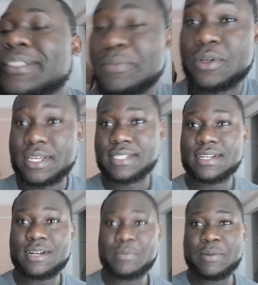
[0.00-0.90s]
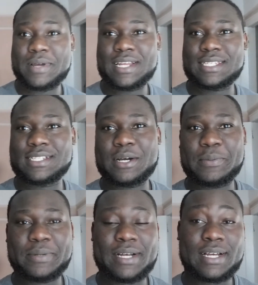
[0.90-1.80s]
But yes, I got back my desktop.
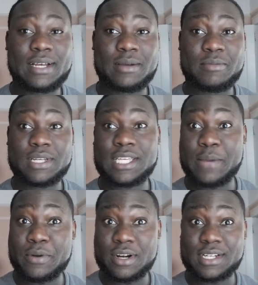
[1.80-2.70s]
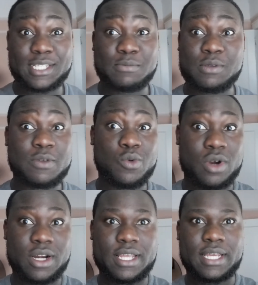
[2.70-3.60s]
The camera seemed to be
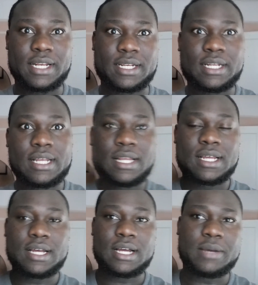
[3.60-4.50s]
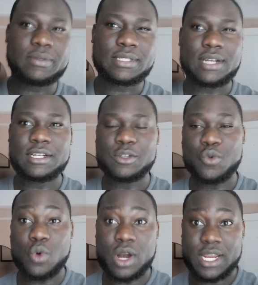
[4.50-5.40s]
working. It started
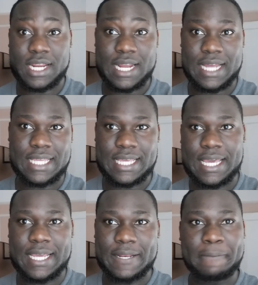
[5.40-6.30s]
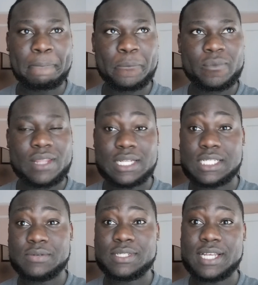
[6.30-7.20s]
working again. I
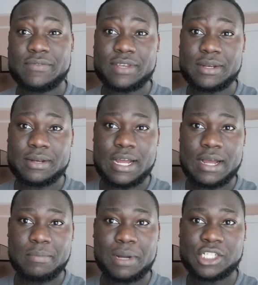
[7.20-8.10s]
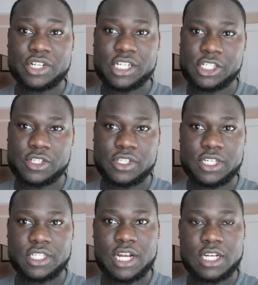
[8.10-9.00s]
think it was having battery issues, so
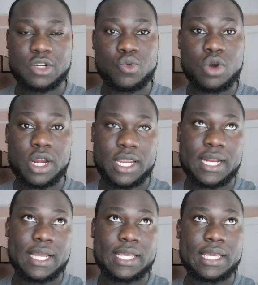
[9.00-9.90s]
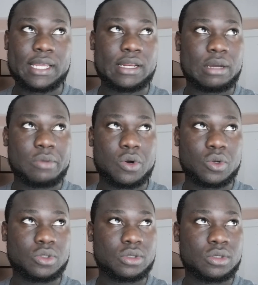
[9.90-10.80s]
it started working again
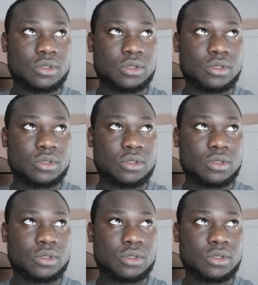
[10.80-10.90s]
about